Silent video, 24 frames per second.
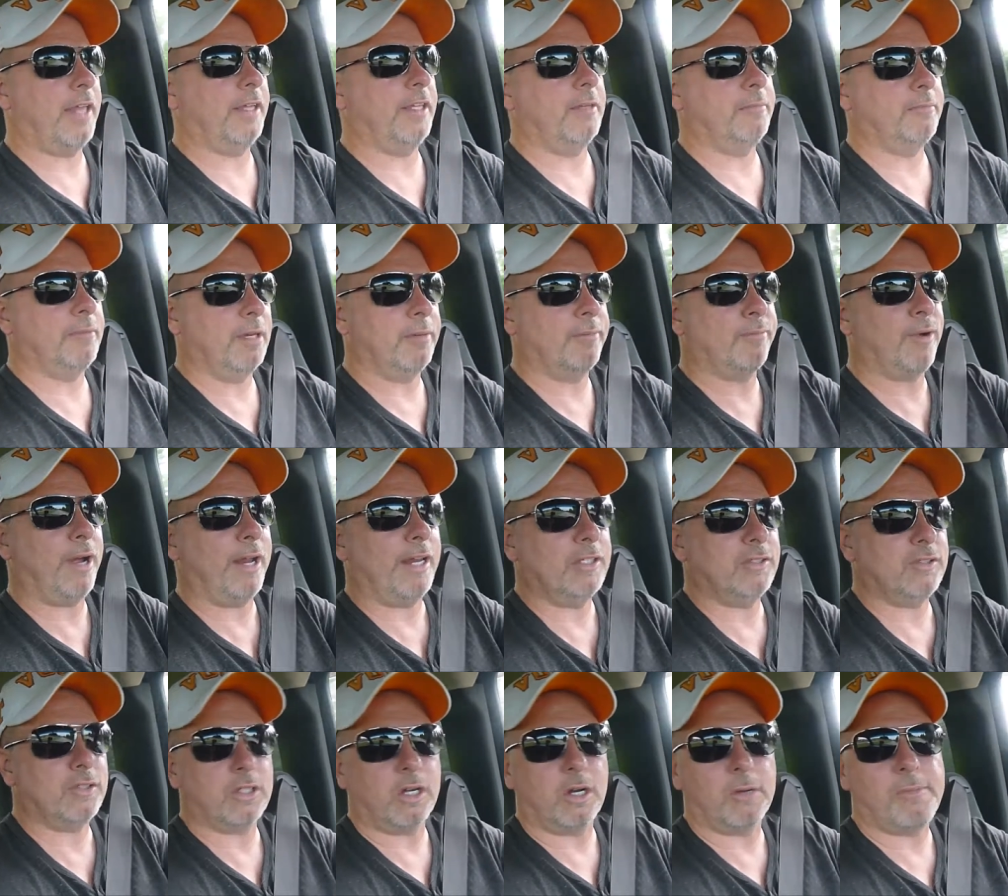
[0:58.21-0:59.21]
And then me and
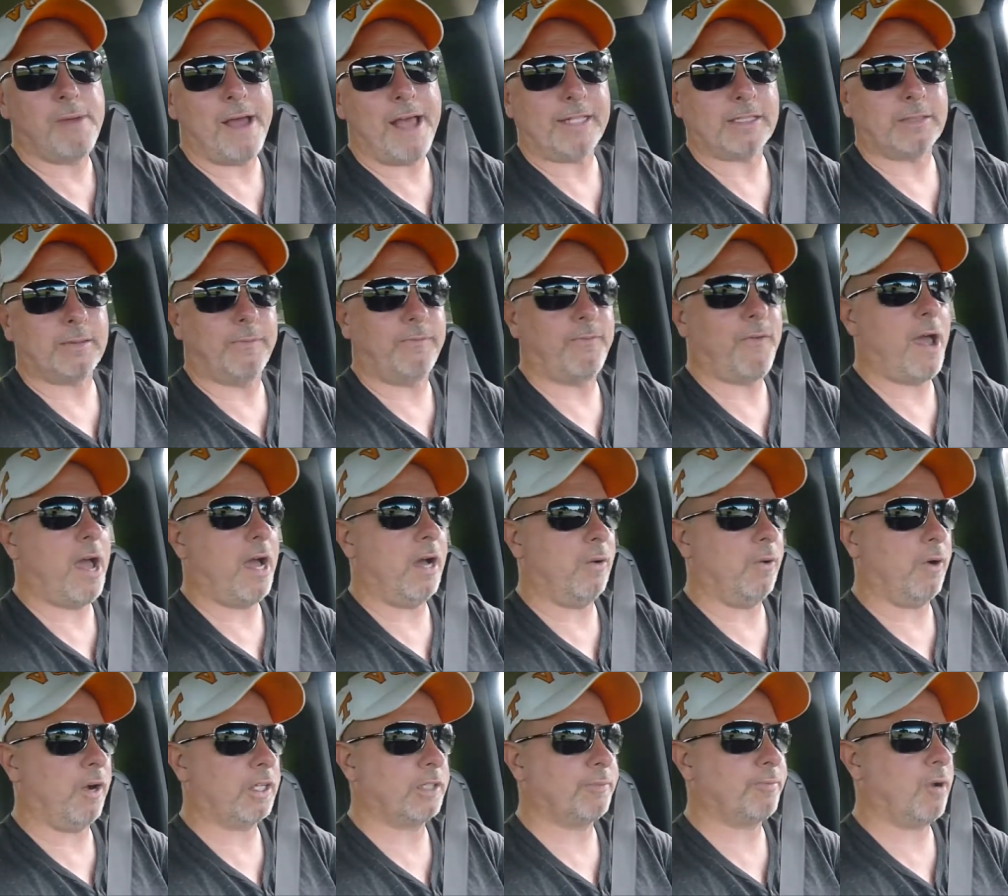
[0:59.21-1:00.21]
Brady's going to go buy some
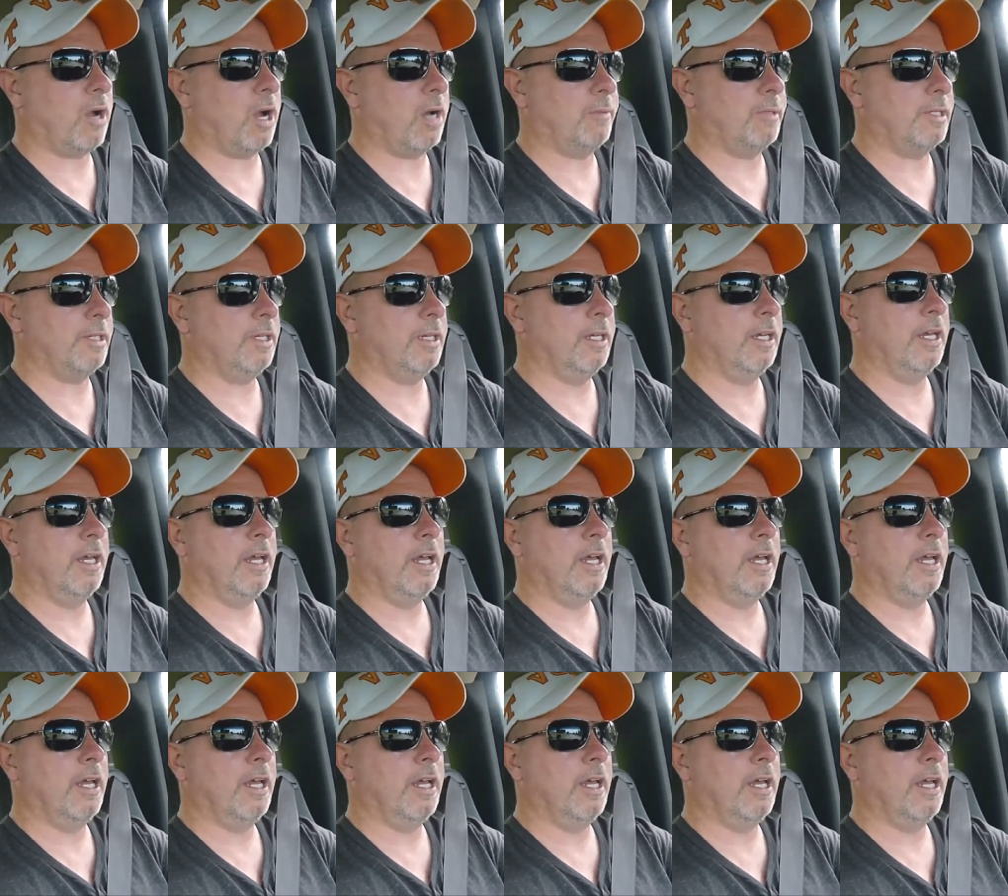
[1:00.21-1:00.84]
fireworks probably.